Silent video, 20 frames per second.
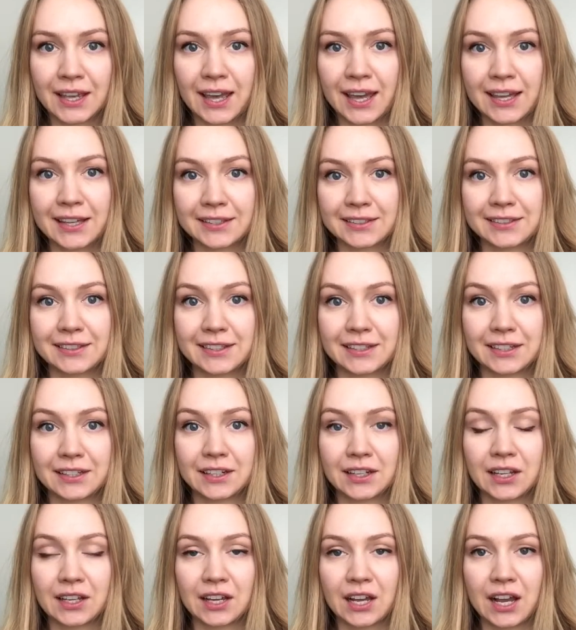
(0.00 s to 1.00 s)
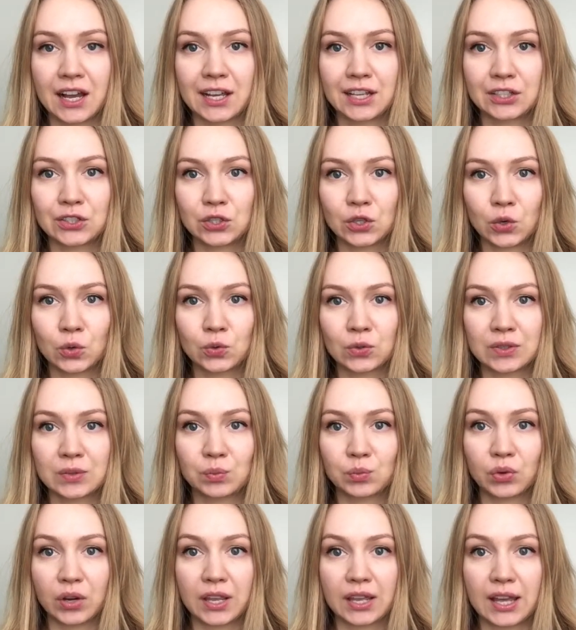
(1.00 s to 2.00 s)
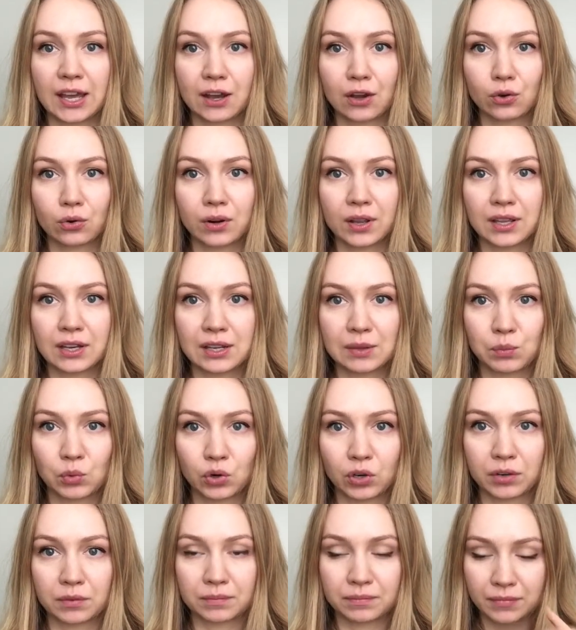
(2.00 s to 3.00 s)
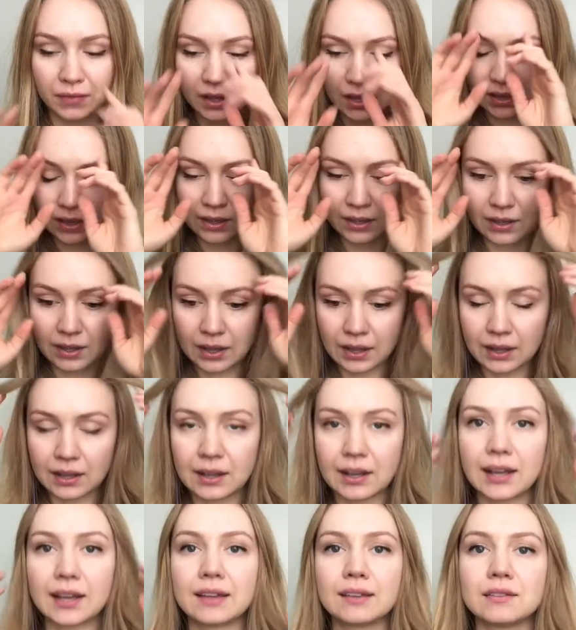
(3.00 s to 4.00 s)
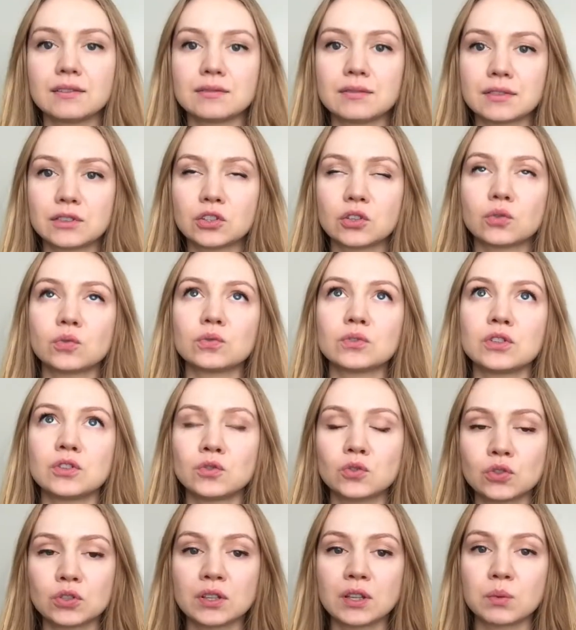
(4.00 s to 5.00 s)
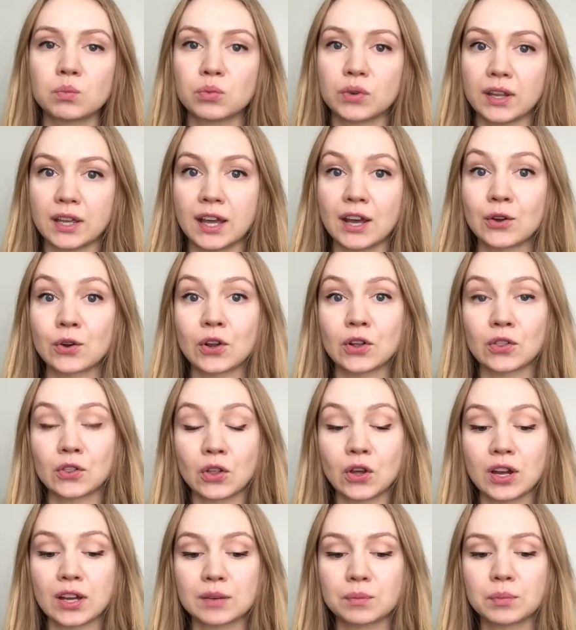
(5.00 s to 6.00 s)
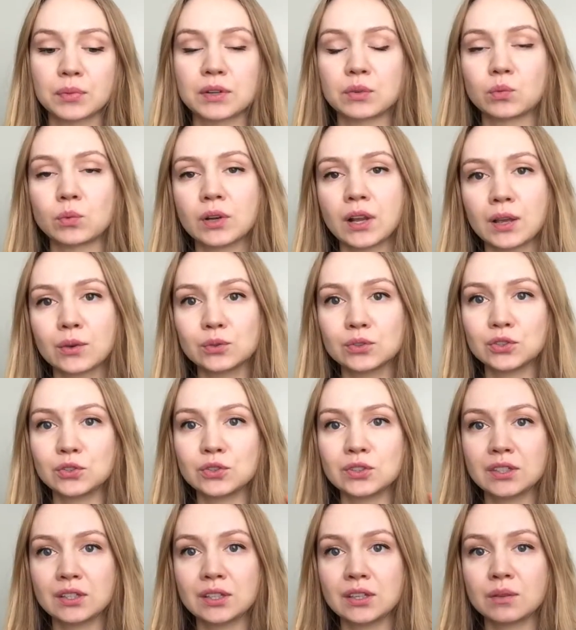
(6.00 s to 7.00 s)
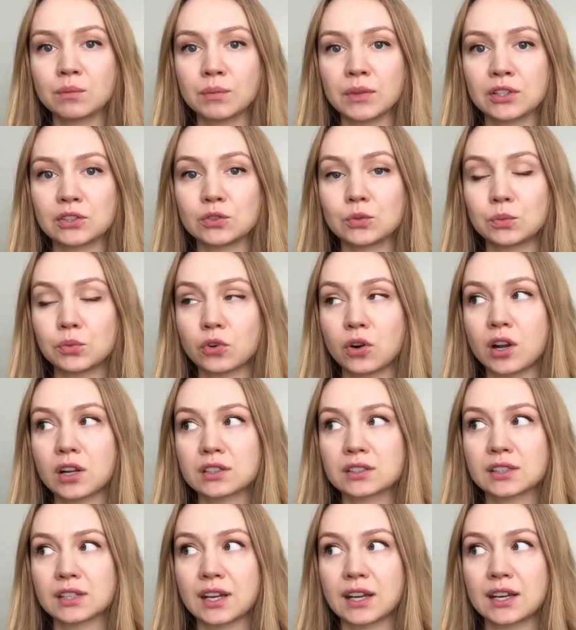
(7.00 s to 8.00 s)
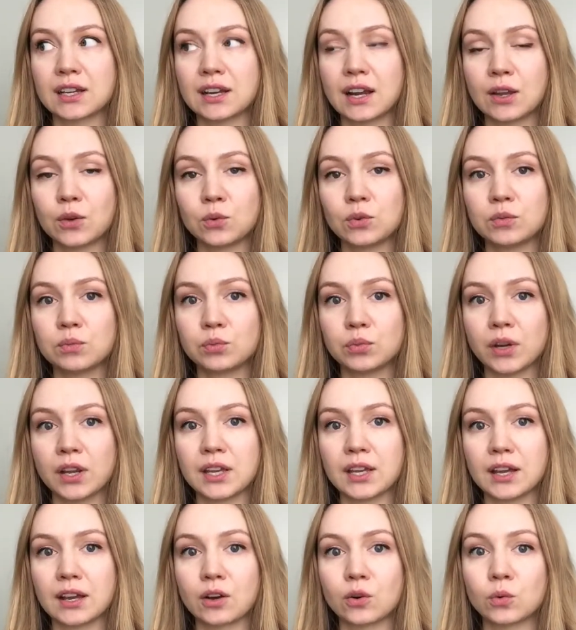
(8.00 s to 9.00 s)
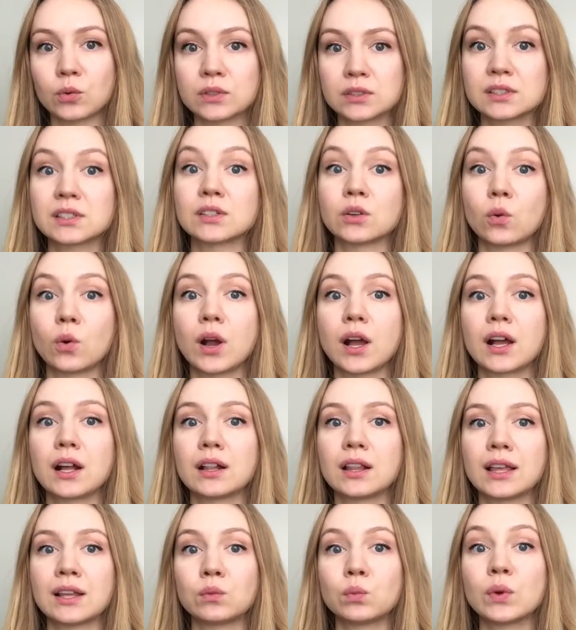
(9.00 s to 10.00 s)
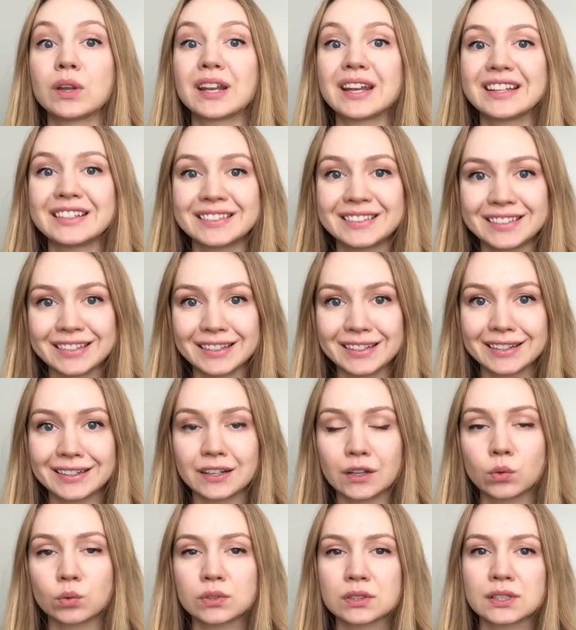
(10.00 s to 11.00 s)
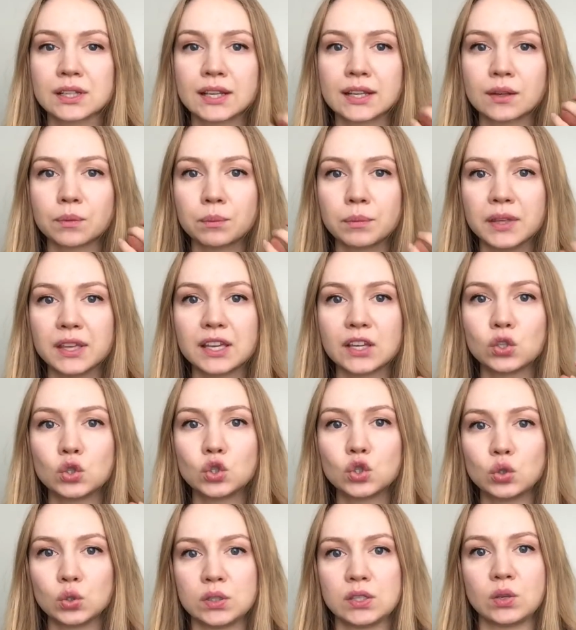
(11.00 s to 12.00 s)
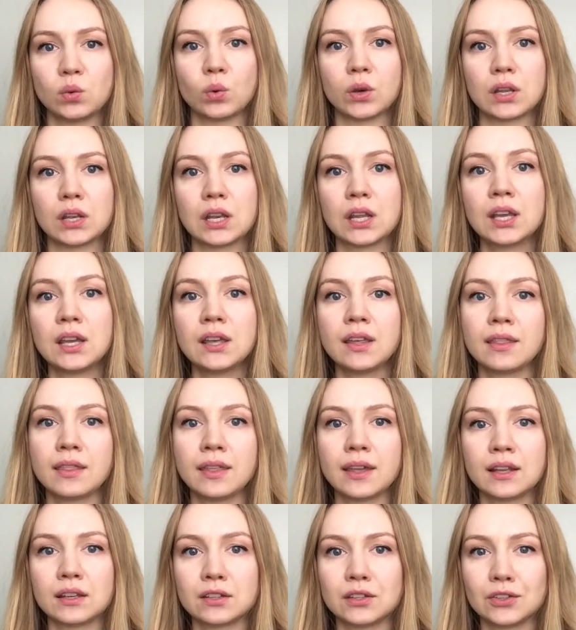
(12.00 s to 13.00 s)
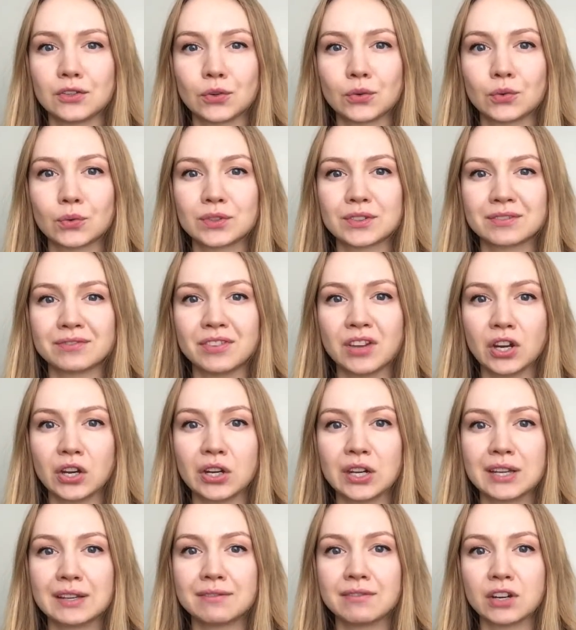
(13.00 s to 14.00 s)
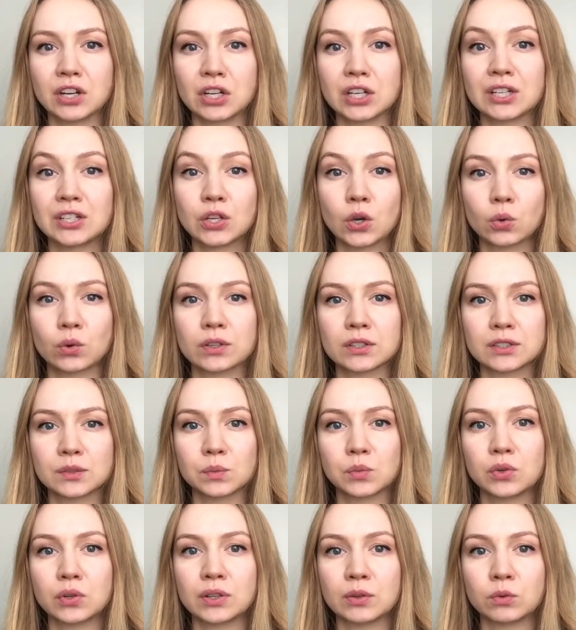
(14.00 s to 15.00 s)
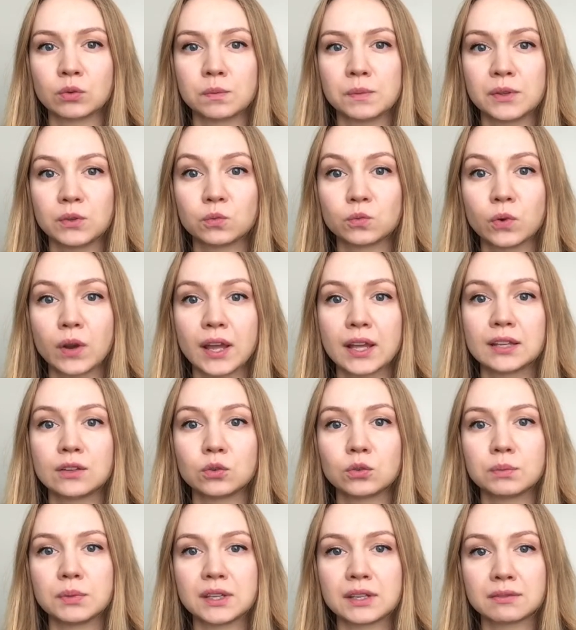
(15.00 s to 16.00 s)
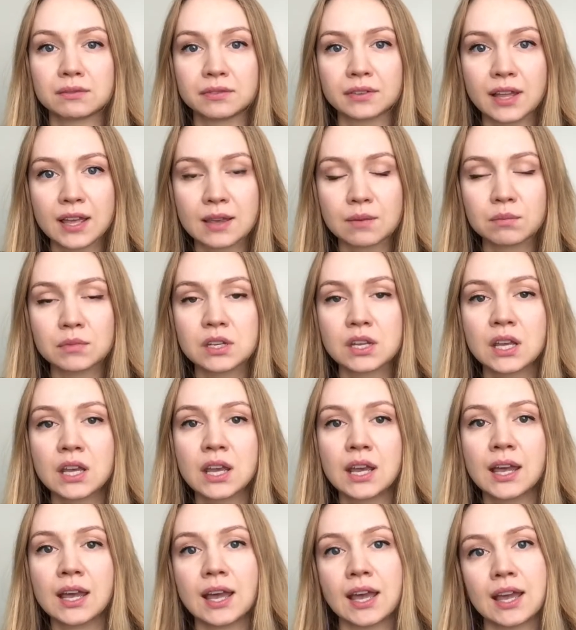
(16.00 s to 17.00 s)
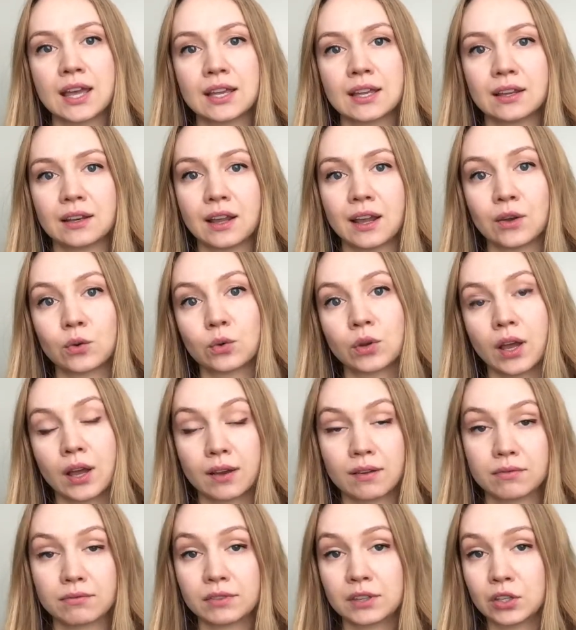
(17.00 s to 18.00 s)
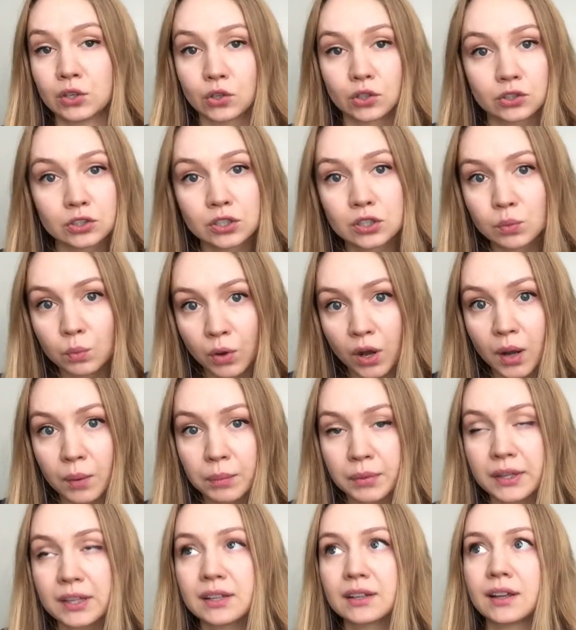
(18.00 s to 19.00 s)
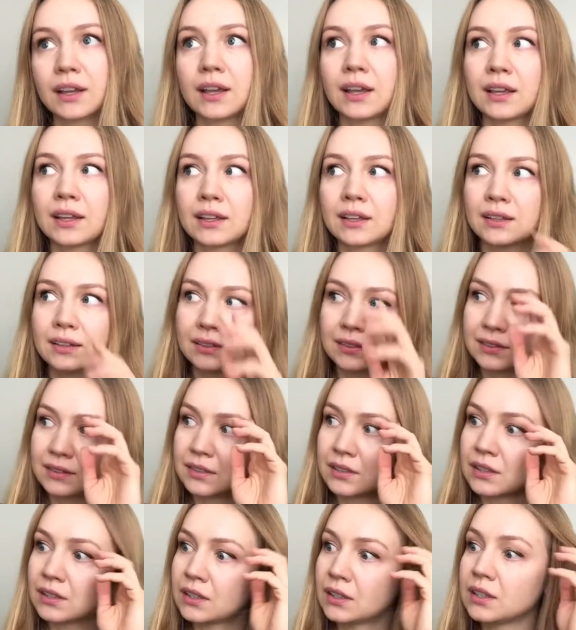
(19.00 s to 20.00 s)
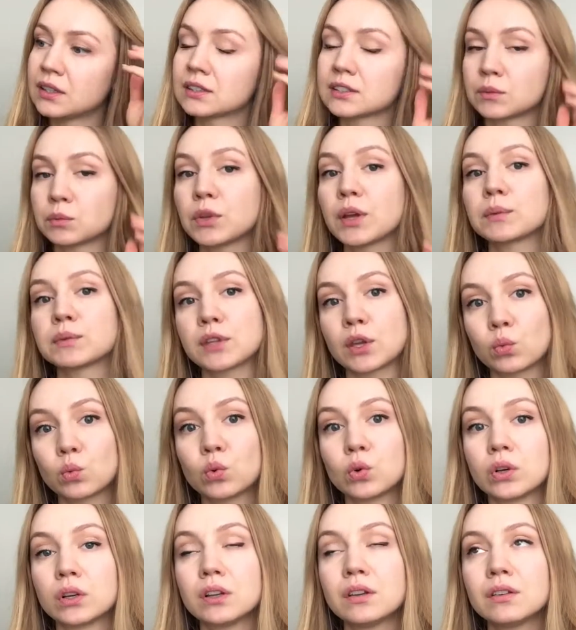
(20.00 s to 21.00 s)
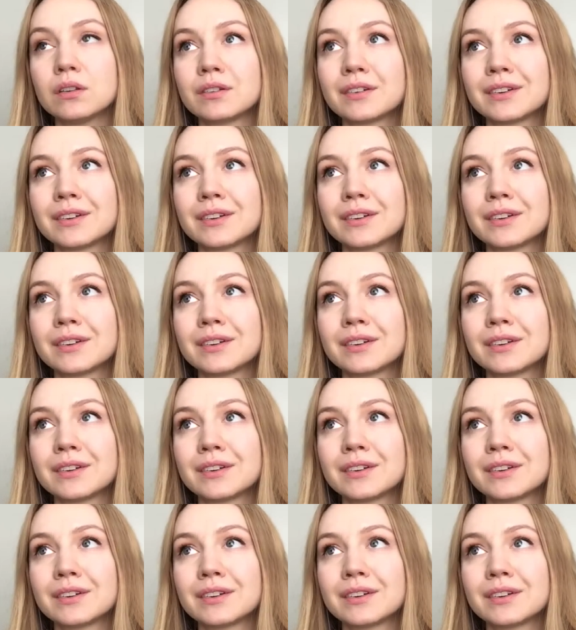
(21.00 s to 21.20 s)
as in I don't break out anymore. I don't usually break out a lot, but when I was using benzoyl peroxide, I would break out once in a while, and when I did, it was like a big juicy one that, was very, very noticeable. It would be red, it would be inflamed, and I would have the urge to pop it, and sometimes I would,